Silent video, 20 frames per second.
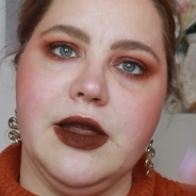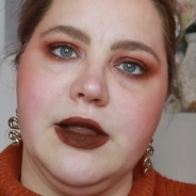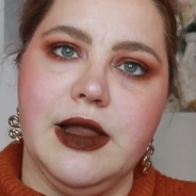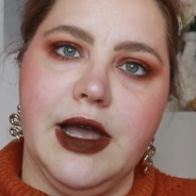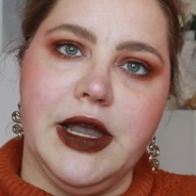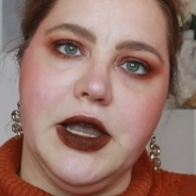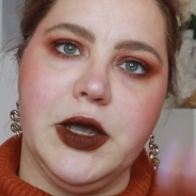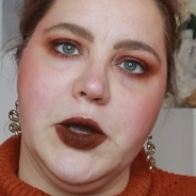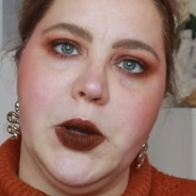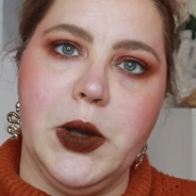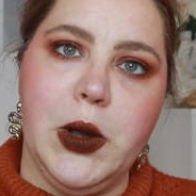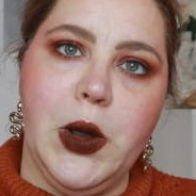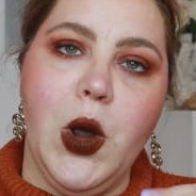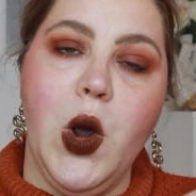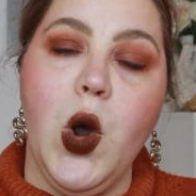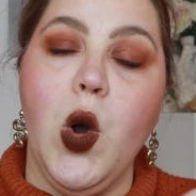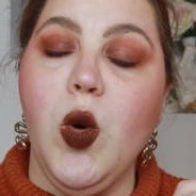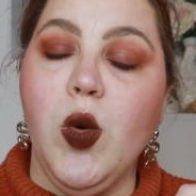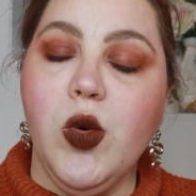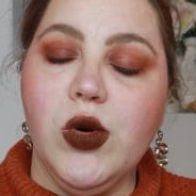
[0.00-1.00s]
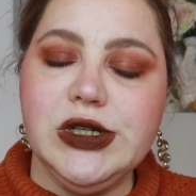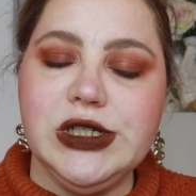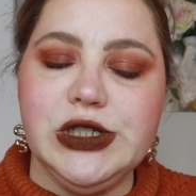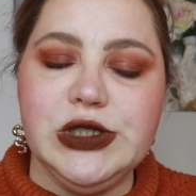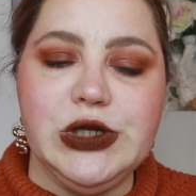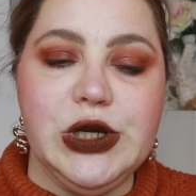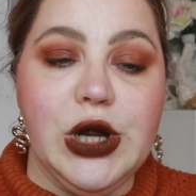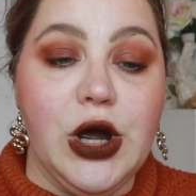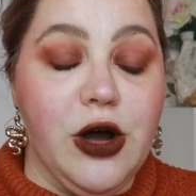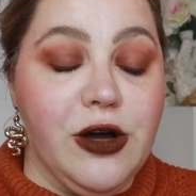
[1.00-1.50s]
like
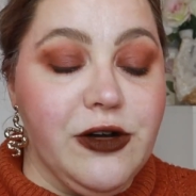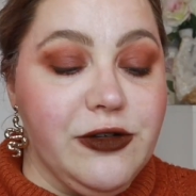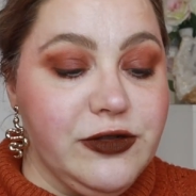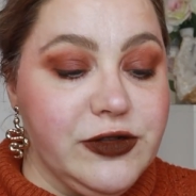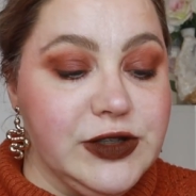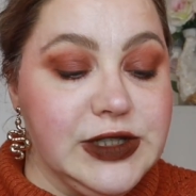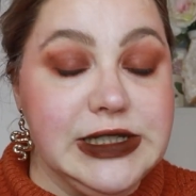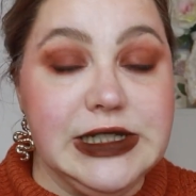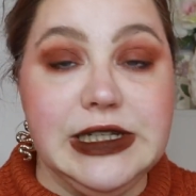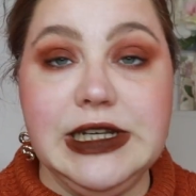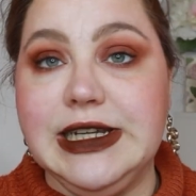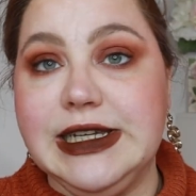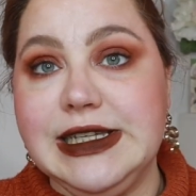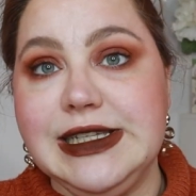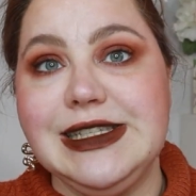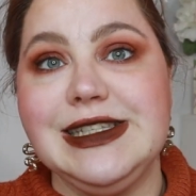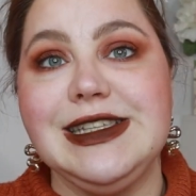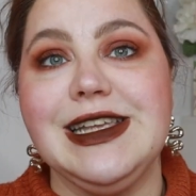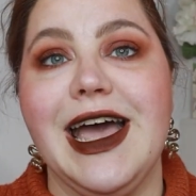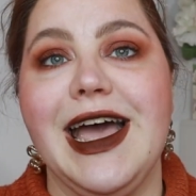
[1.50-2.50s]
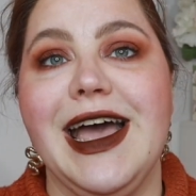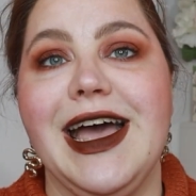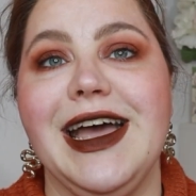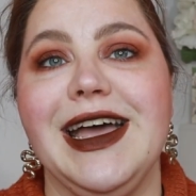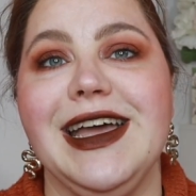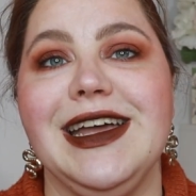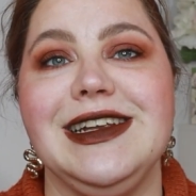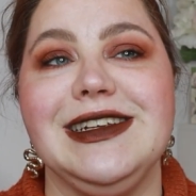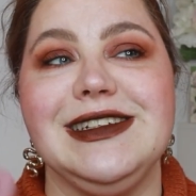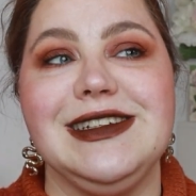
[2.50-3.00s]
order of the list,
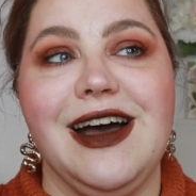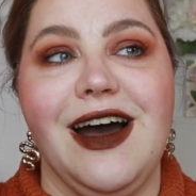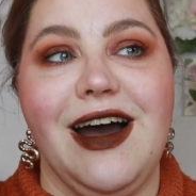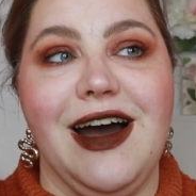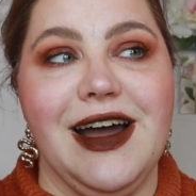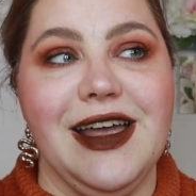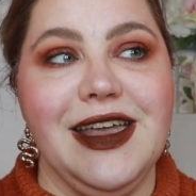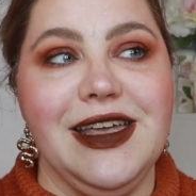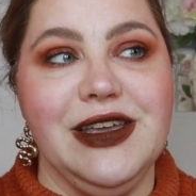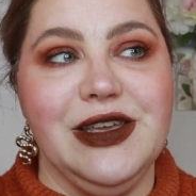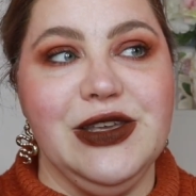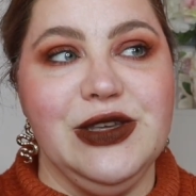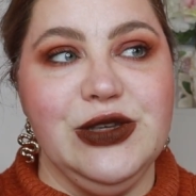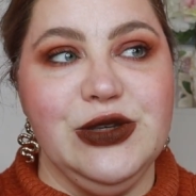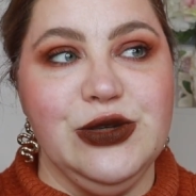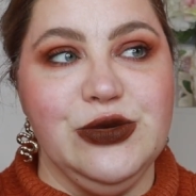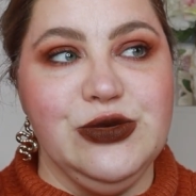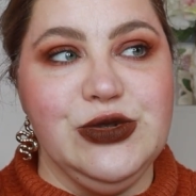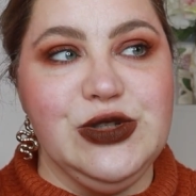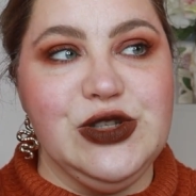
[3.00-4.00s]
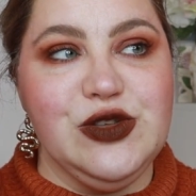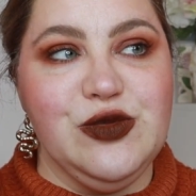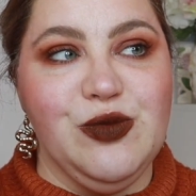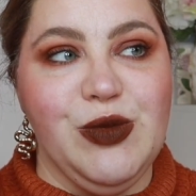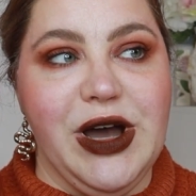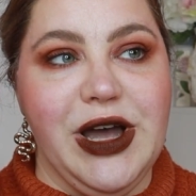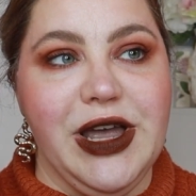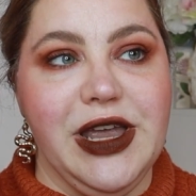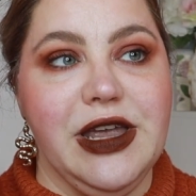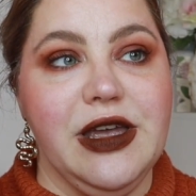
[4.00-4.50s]
and I used
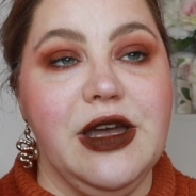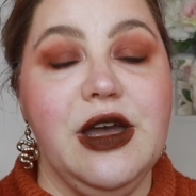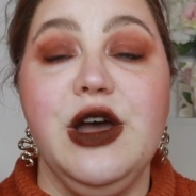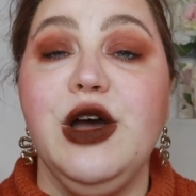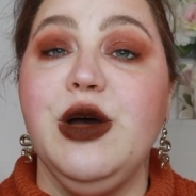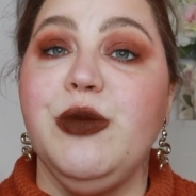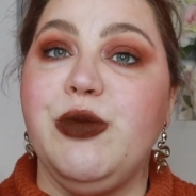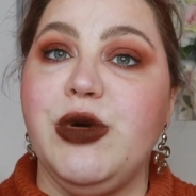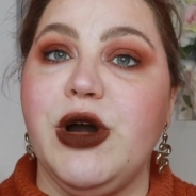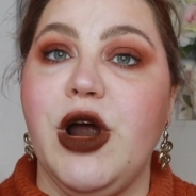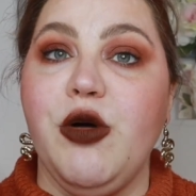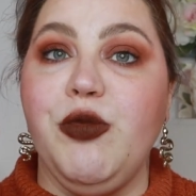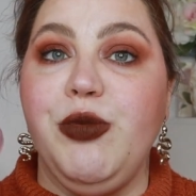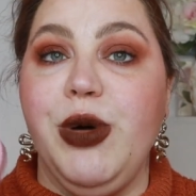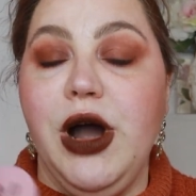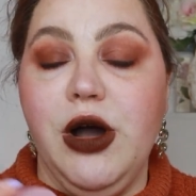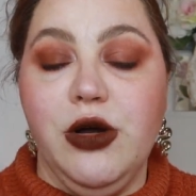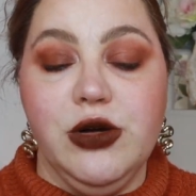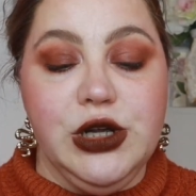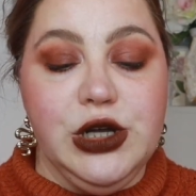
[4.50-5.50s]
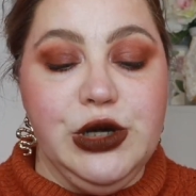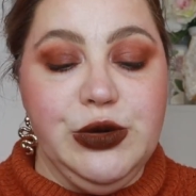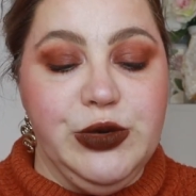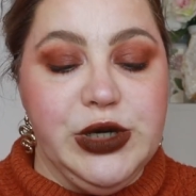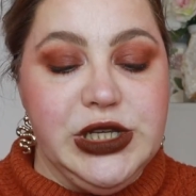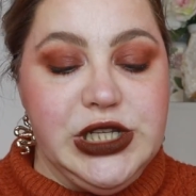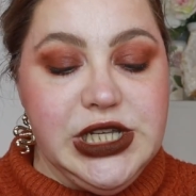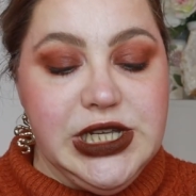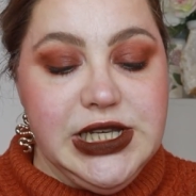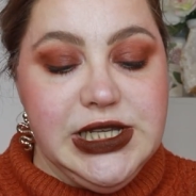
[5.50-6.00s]
my brow powder,
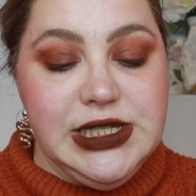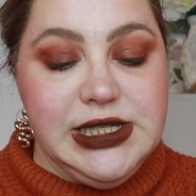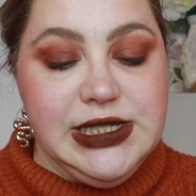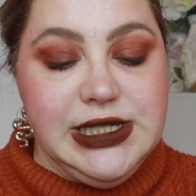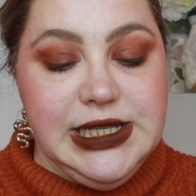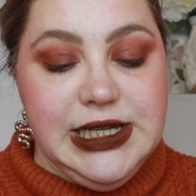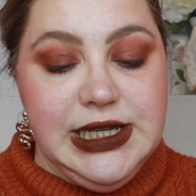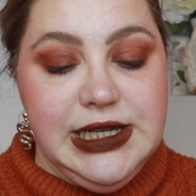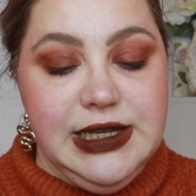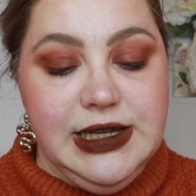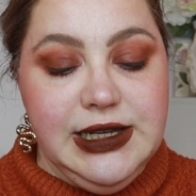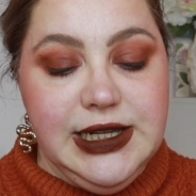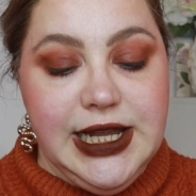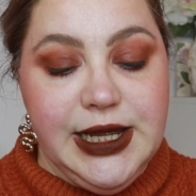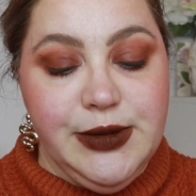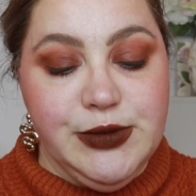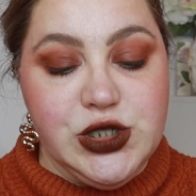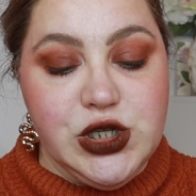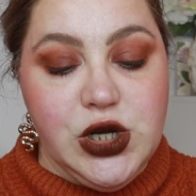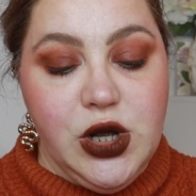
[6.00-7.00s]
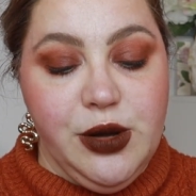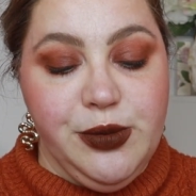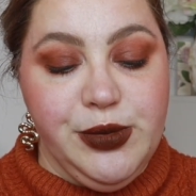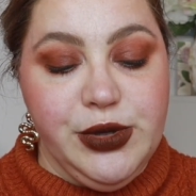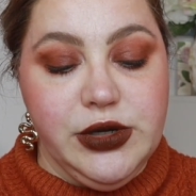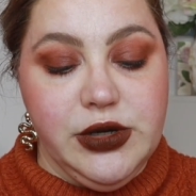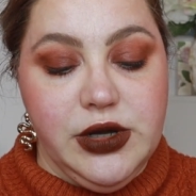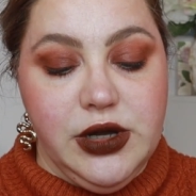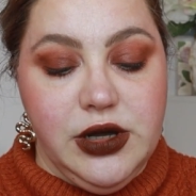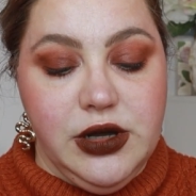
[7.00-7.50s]
which is the Glam
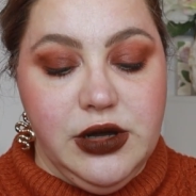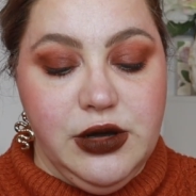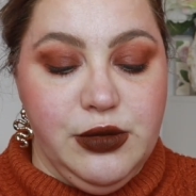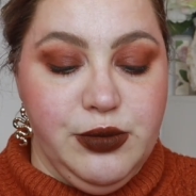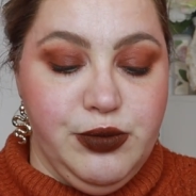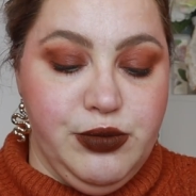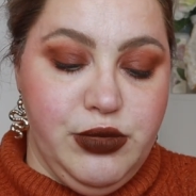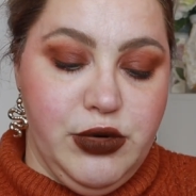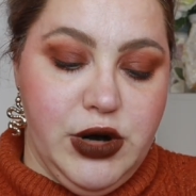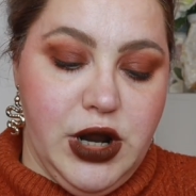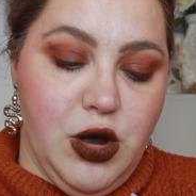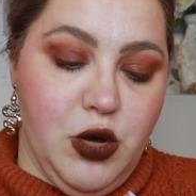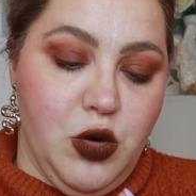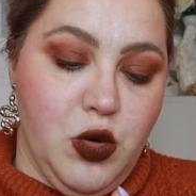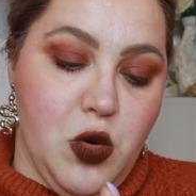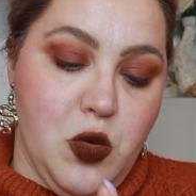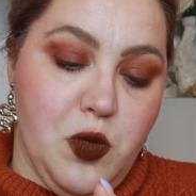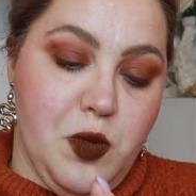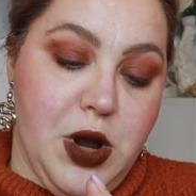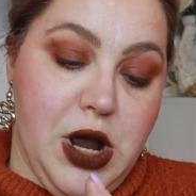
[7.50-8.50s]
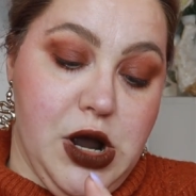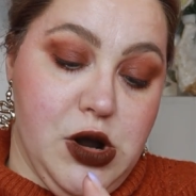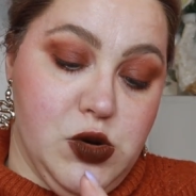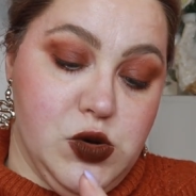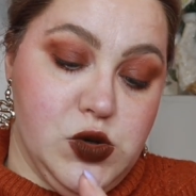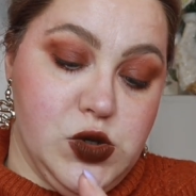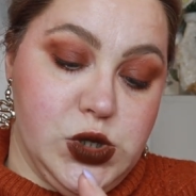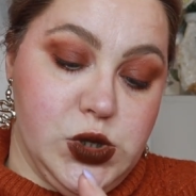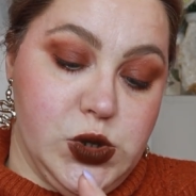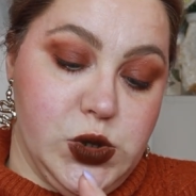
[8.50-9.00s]
Shop brow
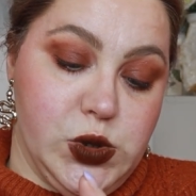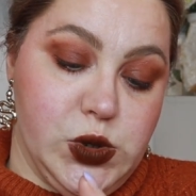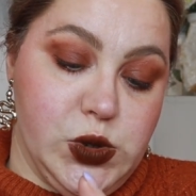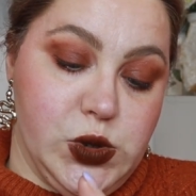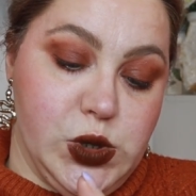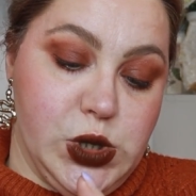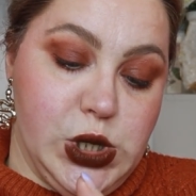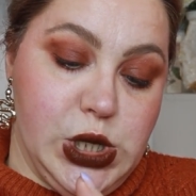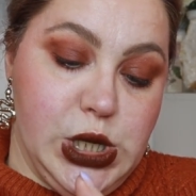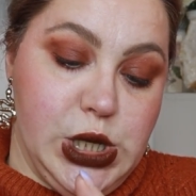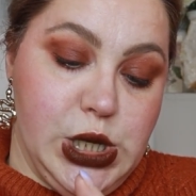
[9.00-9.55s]
powder,